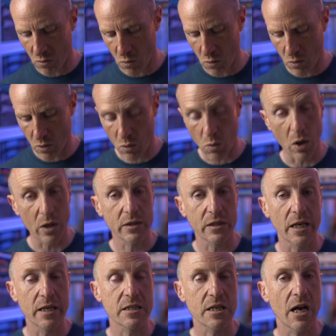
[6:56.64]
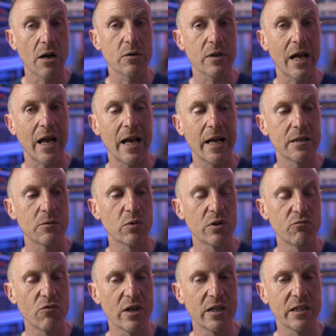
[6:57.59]
all quite detailed, and we
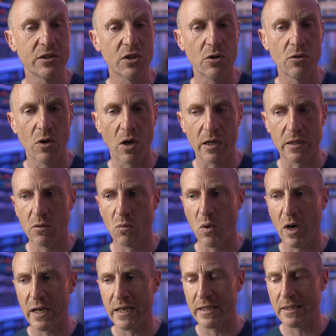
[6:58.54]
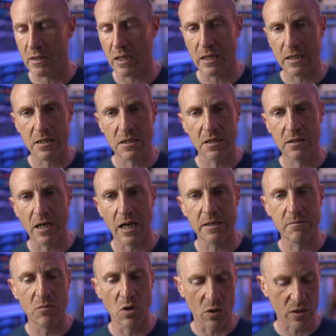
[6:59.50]
really do like the way that this
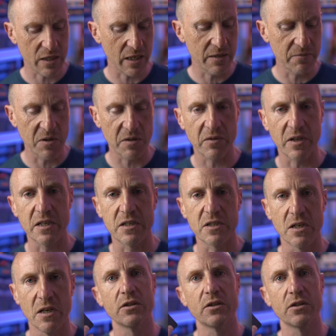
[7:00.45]
game looks, even if it is